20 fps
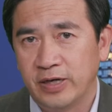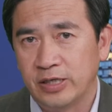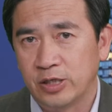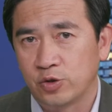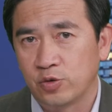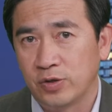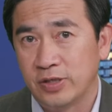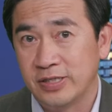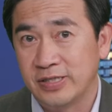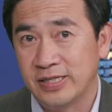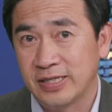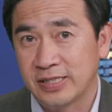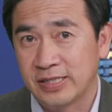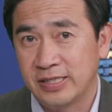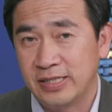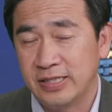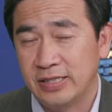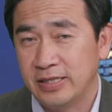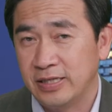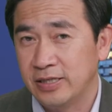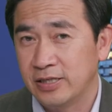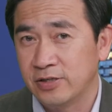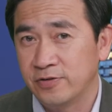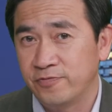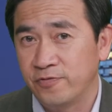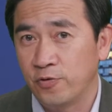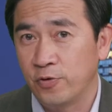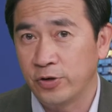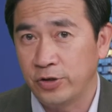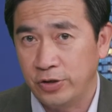and 2016, in these
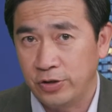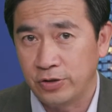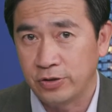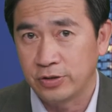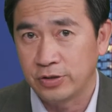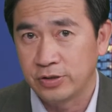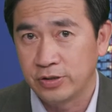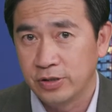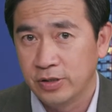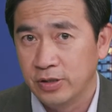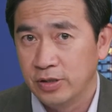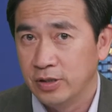4 years,